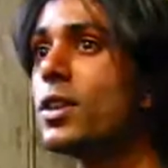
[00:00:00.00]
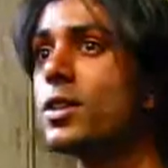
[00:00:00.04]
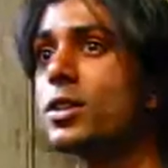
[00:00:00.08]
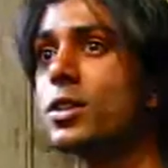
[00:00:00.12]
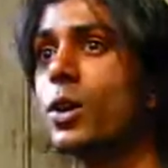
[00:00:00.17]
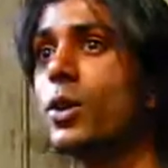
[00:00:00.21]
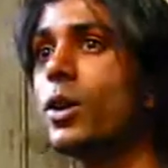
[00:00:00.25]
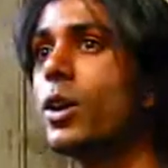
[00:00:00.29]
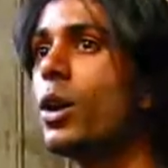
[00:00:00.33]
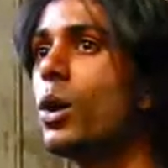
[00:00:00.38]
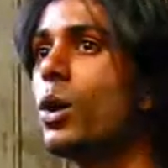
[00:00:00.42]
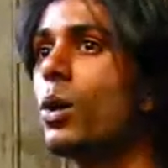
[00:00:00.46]

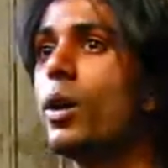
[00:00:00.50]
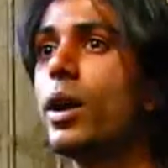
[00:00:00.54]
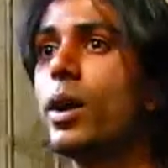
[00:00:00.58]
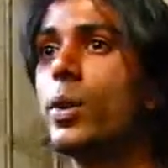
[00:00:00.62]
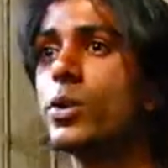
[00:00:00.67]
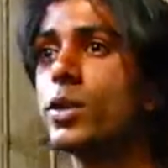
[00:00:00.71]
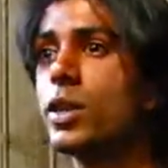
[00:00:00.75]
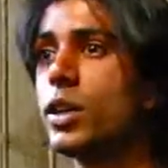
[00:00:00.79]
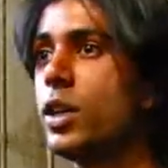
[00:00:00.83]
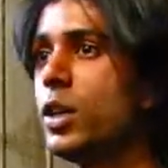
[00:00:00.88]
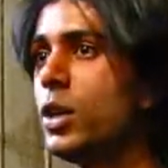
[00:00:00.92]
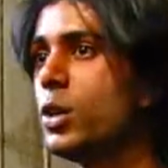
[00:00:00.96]
So, you know, it
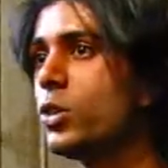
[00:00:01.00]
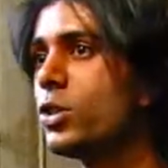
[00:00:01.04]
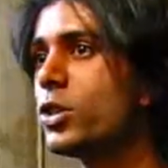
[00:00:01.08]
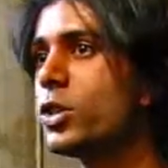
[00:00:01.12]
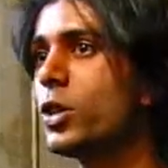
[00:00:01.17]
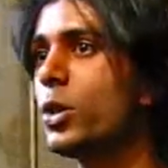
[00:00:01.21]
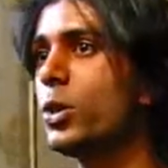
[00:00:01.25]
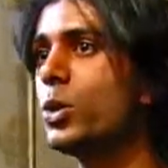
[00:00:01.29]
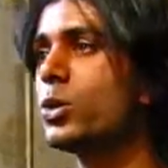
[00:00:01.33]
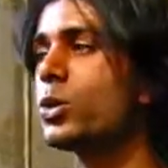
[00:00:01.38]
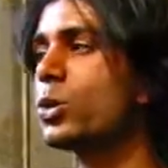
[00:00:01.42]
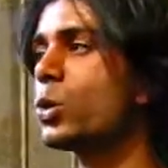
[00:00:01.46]
was a huge
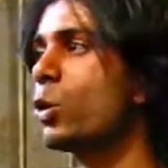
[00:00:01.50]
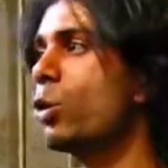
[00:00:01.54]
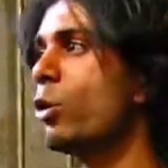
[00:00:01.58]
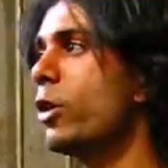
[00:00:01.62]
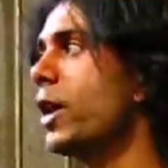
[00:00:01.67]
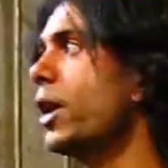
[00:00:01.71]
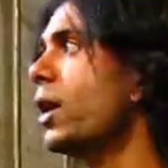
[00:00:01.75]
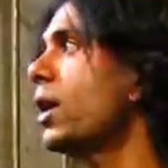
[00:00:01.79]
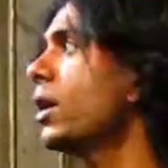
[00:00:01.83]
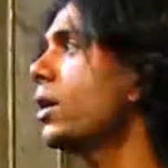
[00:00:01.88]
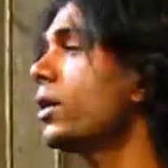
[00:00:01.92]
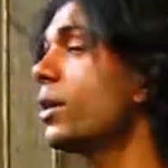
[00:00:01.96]
news
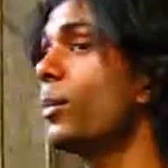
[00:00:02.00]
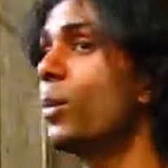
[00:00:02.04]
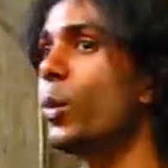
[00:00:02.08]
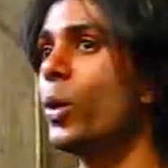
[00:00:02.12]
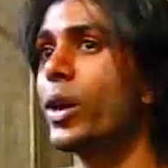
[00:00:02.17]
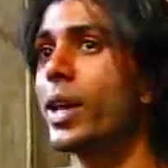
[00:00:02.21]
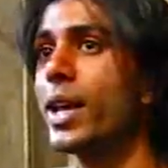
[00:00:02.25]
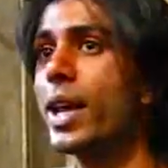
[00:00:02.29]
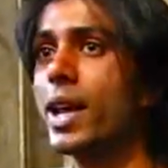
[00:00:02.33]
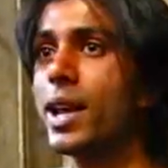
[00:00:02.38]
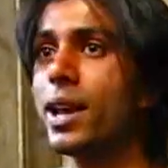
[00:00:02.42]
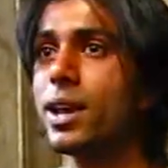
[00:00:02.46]
story. The
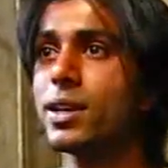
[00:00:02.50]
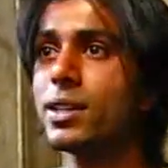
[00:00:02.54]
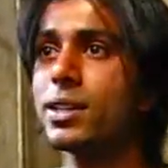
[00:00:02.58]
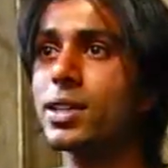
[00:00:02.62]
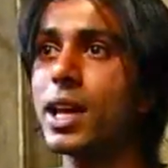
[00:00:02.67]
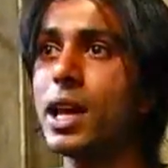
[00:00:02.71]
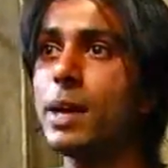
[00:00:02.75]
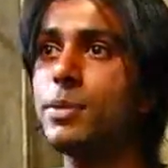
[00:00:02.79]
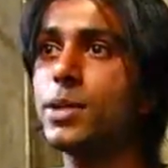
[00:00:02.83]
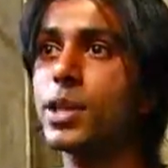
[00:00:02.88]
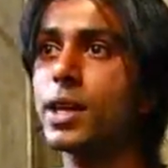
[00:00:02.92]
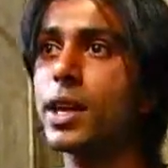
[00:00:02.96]
Boyd Gang had
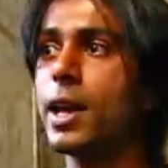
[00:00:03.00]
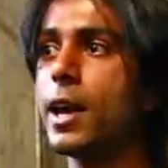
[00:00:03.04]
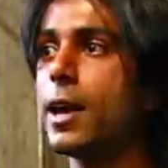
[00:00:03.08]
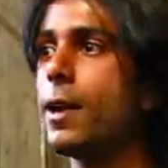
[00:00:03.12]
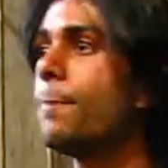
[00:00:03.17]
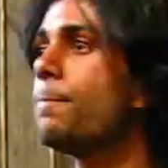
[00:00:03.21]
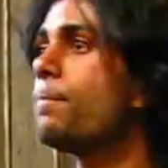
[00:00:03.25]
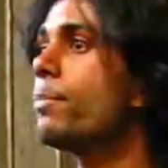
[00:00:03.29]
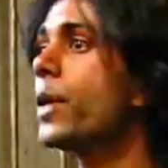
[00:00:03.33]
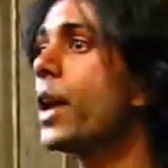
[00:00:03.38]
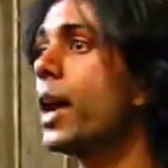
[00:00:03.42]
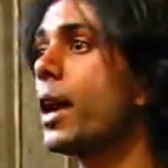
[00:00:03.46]
escaped
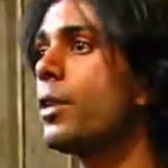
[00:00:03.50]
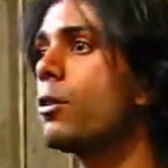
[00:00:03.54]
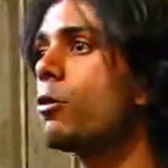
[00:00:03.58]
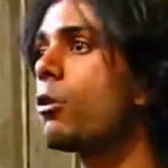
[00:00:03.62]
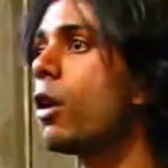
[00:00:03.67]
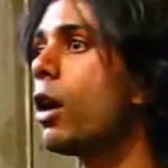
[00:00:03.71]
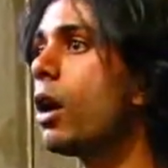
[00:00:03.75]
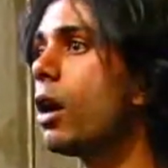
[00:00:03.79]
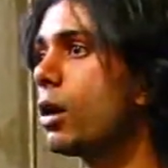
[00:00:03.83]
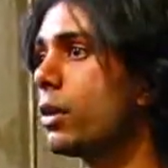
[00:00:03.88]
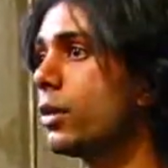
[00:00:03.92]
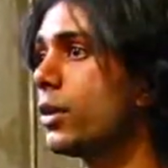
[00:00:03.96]
again, and
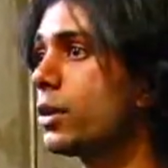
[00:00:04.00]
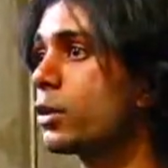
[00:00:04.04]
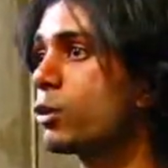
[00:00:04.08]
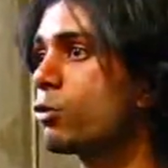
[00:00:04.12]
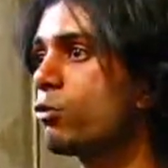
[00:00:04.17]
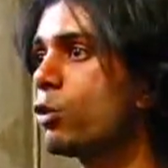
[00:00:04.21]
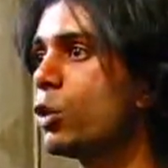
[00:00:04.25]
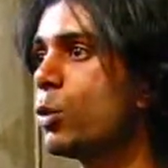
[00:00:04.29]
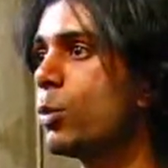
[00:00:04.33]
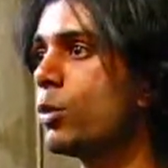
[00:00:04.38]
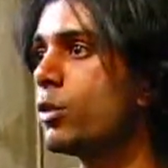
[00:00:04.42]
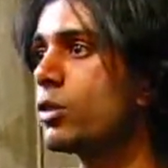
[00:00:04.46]
there were all these
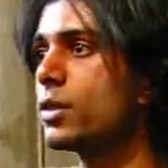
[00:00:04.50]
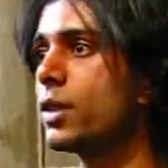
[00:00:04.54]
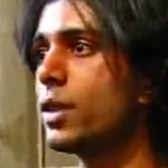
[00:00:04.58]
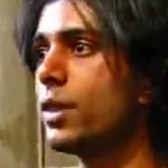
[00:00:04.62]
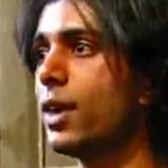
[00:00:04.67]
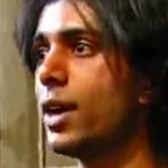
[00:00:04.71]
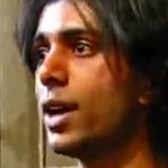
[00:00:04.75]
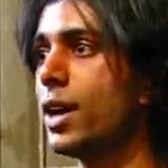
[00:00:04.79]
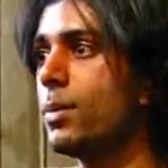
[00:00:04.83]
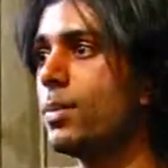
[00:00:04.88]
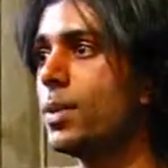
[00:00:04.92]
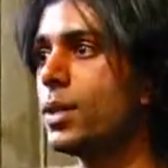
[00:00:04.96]
rumors that
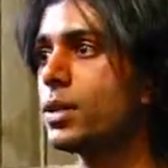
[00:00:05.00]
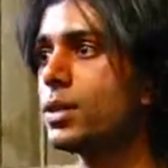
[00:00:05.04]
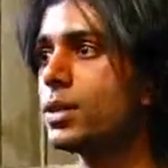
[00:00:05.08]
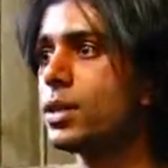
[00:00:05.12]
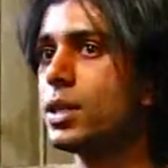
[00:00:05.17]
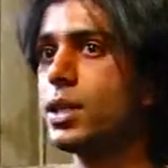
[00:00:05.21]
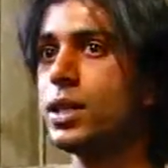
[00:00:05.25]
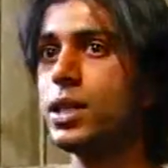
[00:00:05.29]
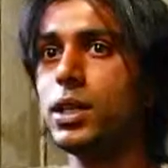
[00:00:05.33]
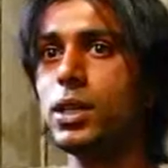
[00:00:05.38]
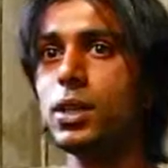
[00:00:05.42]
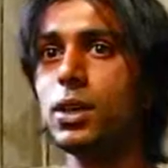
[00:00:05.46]
they had been
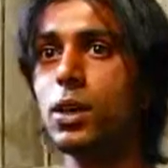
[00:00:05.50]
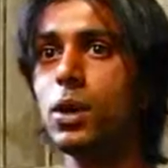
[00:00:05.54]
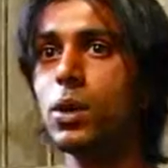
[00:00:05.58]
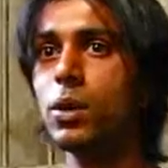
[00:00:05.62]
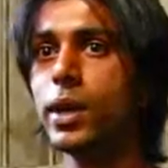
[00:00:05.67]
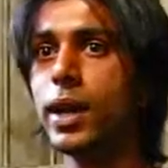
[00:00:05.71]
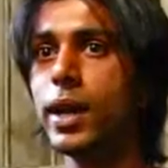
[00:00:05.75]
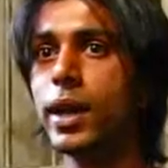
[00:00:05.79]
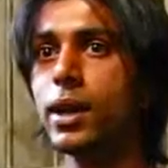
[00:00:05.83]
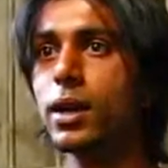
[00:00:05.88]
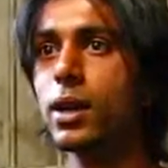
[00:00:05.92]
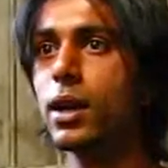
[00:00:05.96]
seen, you know,
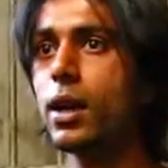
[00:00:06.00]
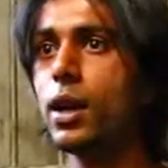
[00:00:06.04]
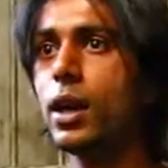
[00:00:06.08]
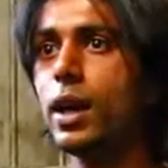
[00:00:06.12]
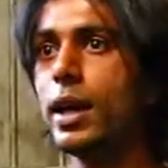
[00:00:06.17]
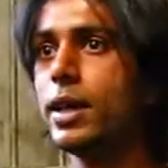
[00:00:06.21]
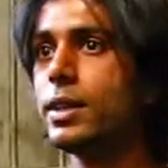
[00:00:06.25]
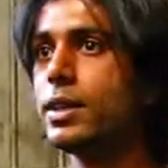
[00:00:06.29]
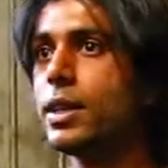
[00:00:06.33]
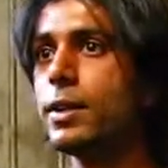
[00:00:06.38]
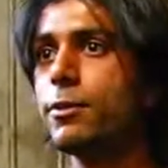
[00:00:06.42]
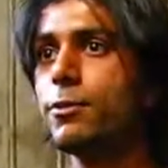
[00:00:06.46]
like
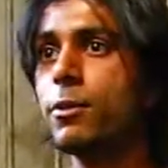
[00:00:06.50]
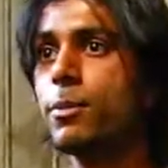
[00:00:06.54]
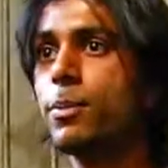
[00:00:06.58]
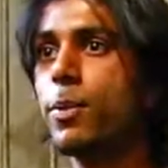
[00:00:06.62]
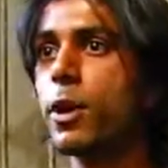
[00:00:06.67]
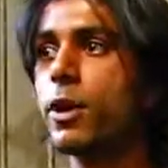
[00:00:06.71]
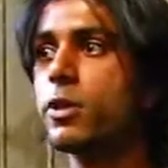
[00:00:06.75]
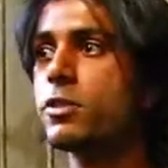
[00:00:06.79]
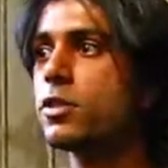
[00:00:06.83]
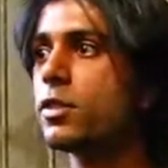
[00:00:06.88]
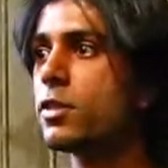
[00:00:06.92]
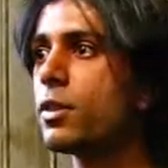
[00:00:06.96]
in different
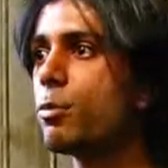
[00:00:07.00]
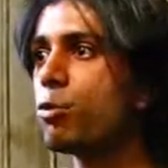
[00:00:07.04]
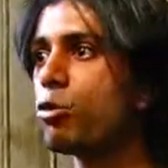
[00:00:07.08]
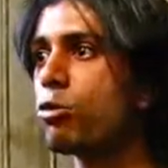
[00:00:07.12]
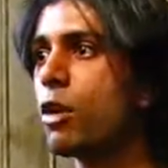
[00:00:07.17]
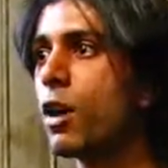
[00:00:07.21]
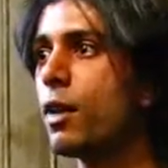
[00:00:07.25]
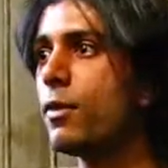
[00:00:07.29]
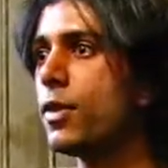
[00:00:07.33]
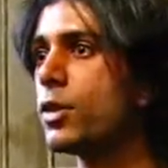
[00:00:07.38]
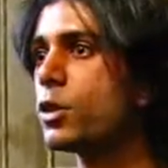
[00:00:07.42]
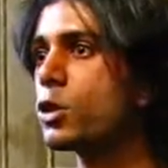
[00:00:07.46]
parts of the
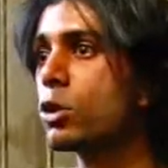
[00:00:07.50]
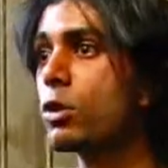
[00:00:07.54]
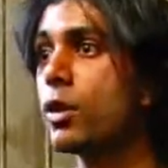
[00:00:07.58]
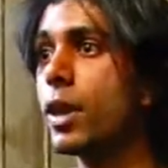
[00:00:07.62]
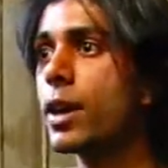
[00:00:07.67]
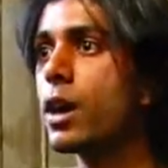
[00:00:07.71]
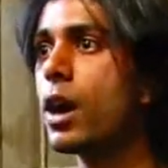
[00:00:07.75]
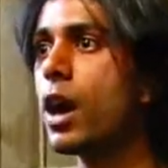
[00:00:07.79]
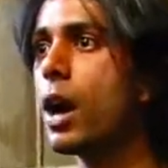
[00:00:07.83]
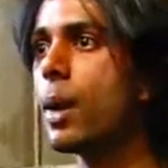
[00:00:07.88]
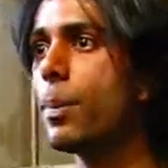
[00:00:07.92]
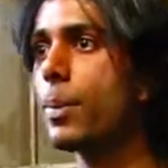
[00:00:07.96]
province or
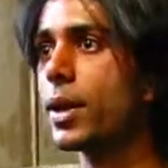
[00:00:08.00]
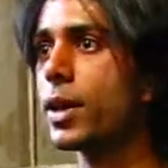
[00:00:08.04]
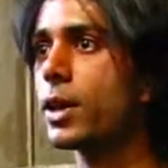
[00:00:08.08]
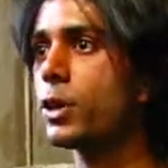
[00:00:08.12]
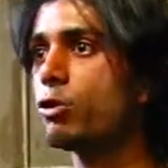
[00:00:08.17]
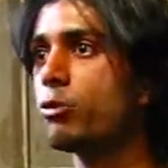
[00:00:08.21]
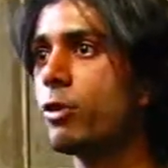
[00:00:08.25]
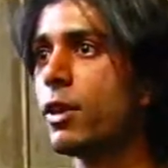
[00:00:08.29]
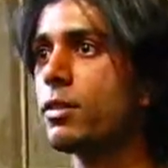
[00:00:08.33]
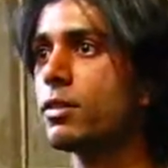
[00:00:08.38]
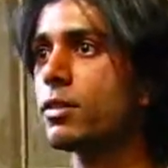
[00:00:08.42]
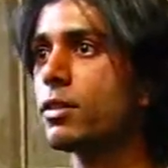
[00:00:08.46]
like hopping
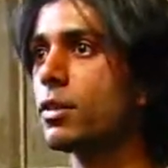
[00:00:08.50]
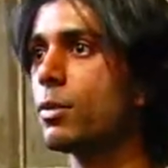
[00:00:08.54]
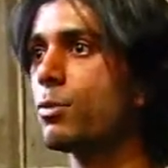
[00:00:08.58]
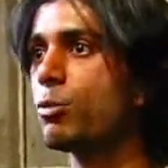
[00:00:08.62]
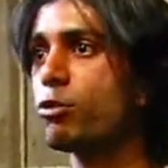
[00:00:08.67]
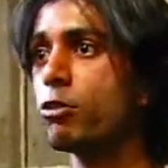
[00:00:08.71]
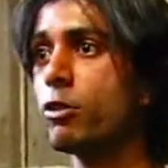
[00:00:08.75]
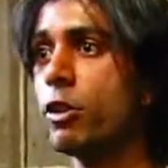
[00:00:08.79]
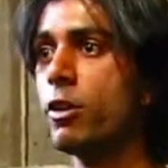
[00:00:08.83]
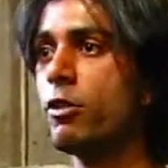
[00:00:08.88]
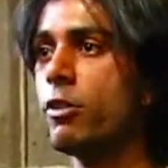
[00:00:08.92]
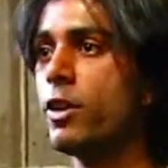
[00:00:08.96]
a train to the
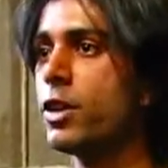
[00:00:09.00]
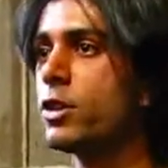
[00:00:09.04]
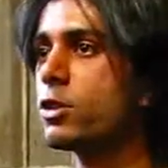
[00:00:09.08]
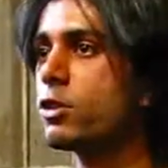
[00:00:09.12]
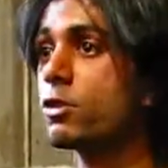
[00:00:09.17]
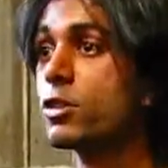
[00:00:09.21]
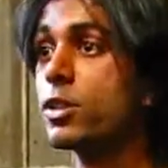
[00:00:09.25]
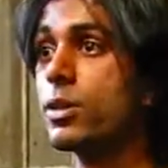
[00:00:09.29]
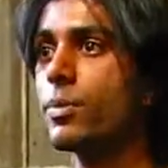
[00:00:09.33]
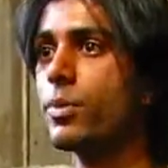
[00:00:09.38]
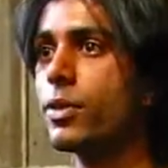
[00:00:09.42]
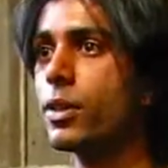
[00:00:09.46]
prairies
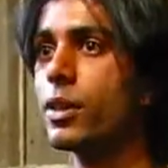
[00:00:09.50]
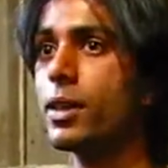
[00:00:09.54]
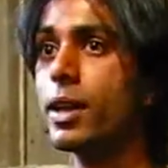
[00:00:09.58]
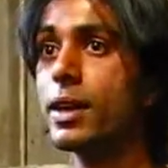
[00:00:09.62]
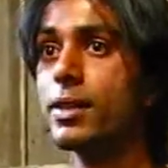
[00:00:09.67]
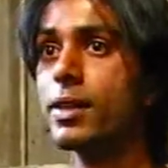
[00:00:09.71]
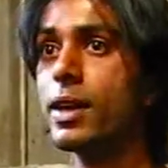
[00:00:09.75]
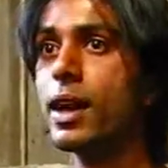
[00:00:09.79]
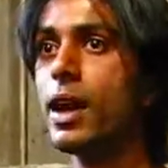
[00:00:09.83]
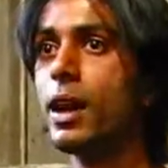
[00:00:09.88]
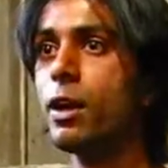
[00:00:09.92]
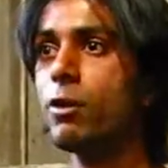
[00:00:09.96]
or something
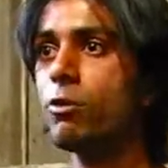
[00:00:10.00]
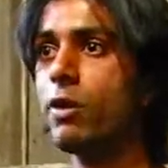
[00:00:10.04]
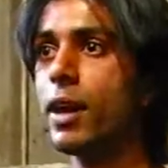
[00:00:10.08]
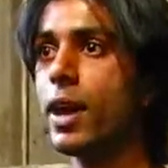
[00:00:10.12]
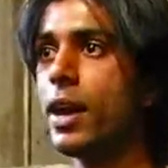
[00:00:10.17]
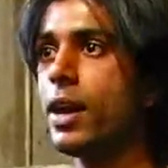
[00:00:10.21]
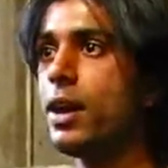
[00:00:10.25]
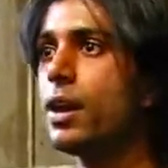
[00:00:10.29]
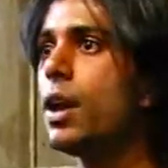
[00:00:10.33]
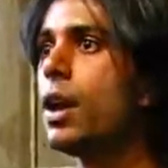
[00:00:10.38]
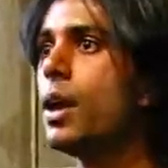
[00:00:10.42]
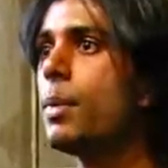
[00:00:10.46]
like that,
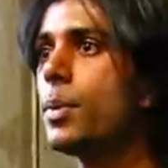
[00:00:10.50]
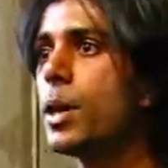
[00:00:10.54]
right?